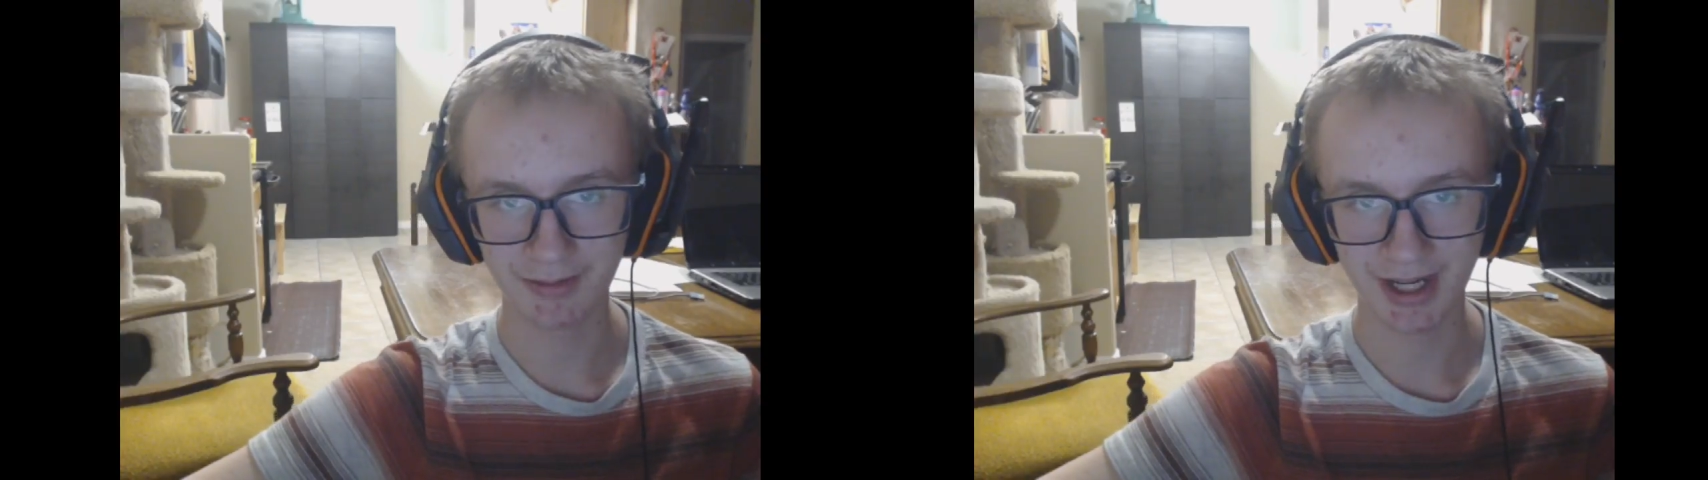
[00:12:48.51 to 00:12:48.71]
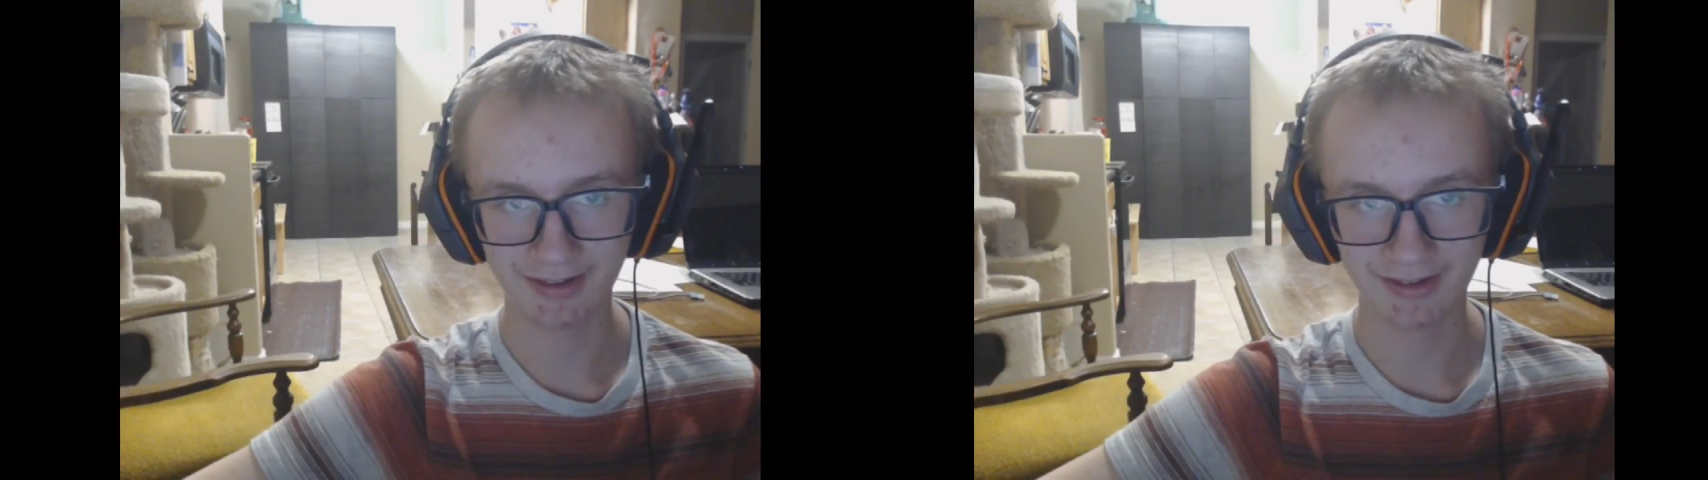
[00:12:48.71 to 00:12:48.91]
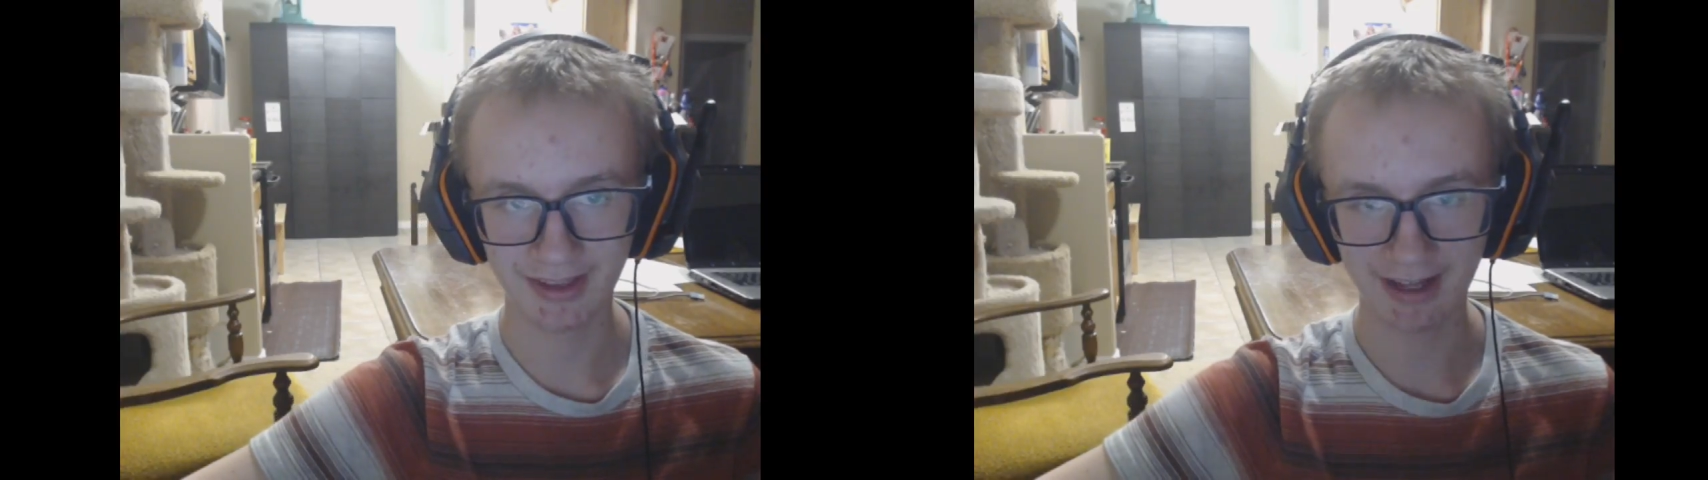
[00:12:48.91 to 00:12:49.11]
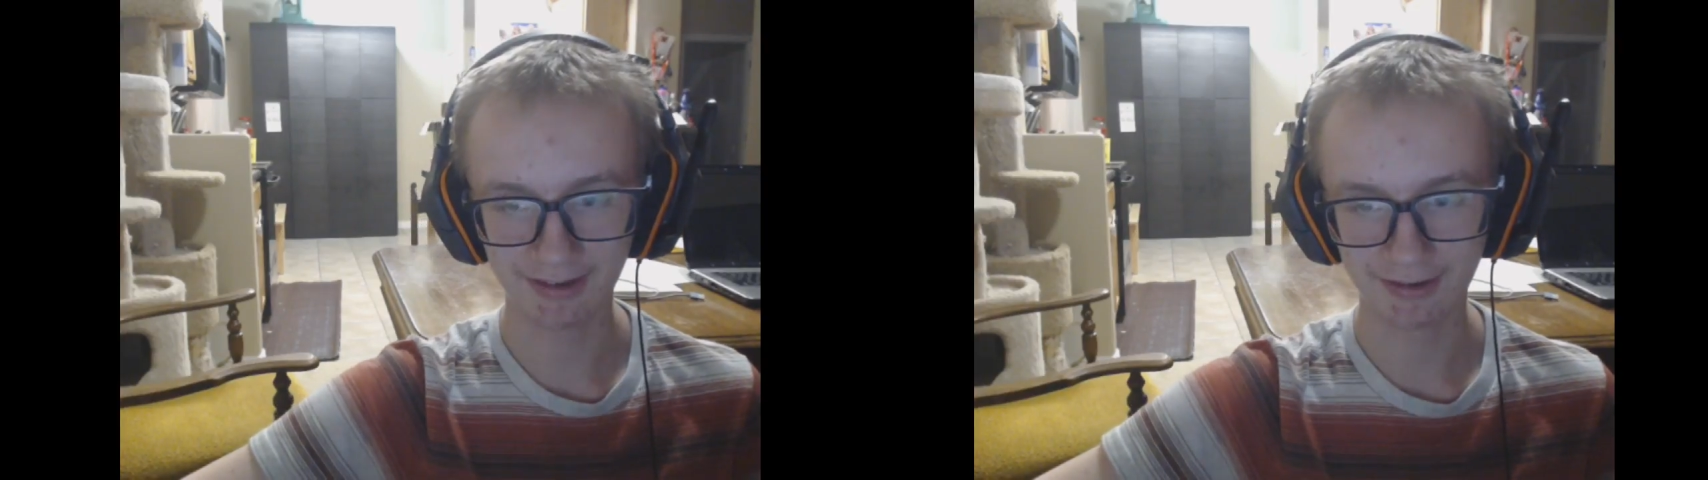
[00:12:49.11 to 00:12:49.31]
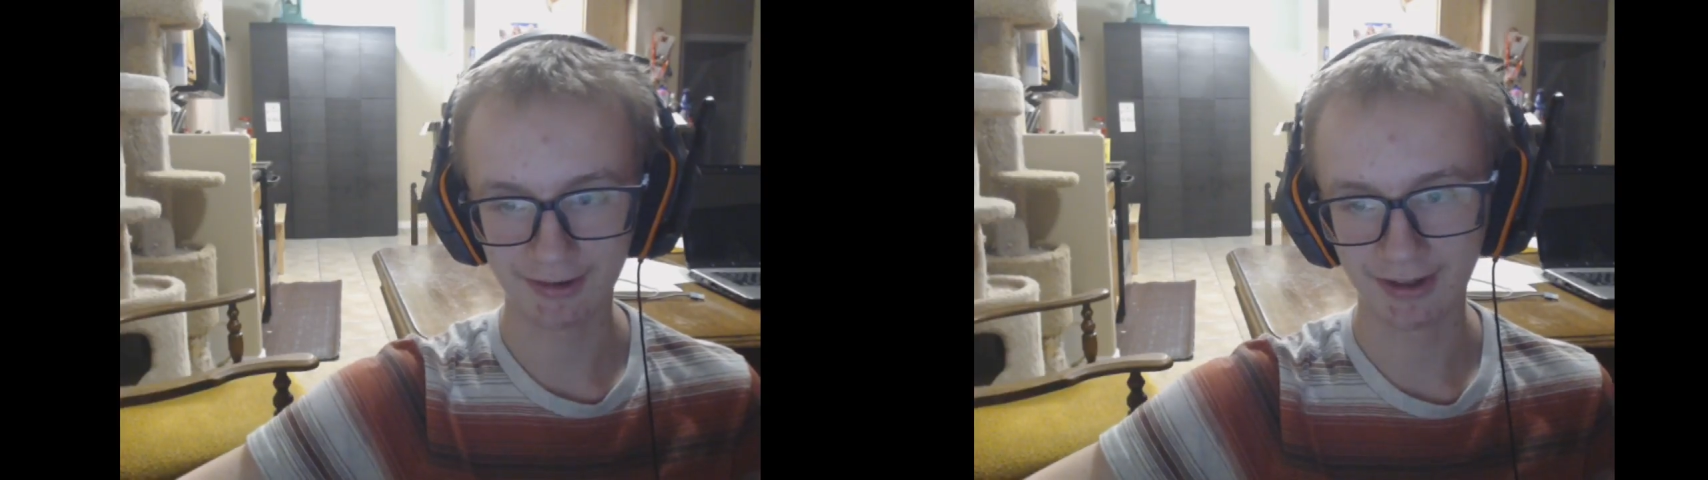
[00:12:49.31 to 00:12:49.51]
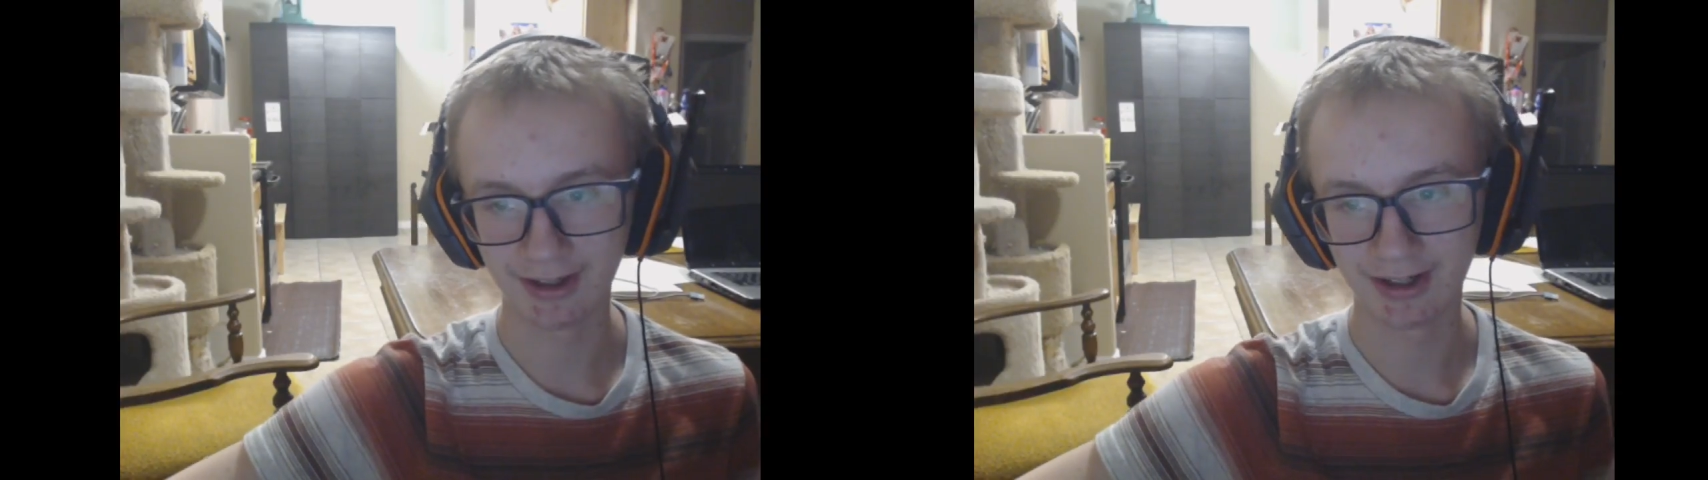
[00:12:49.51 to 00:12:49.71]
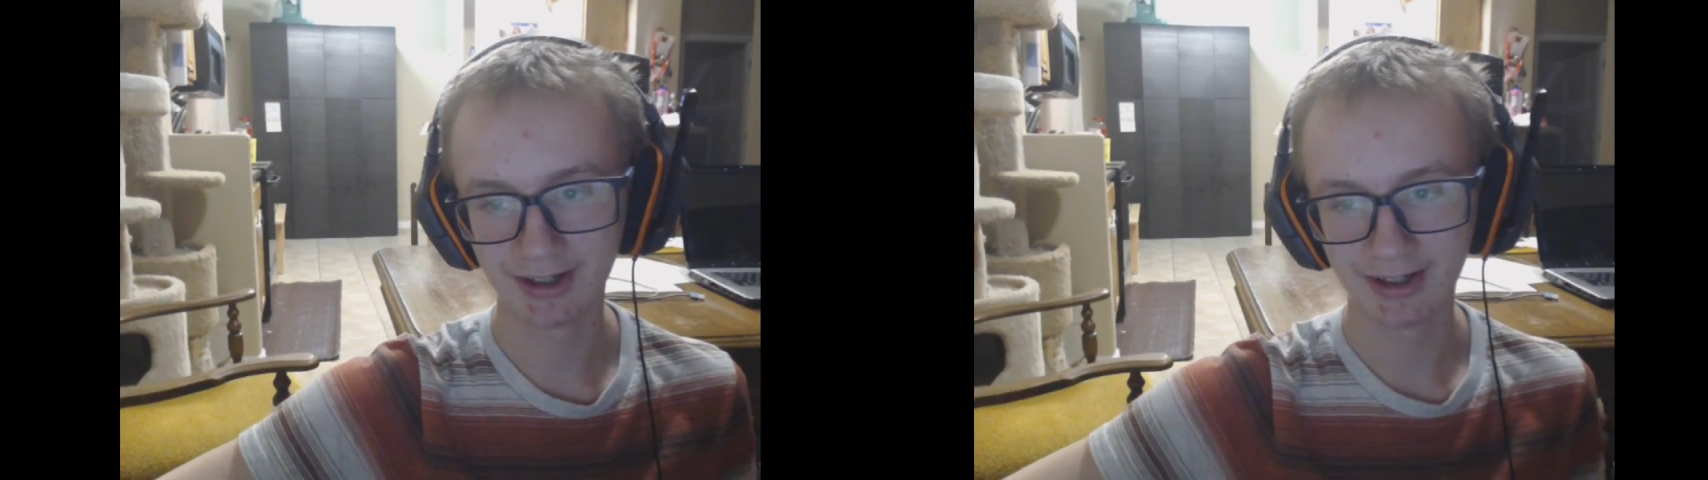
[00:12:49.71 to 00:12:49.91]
back to that score.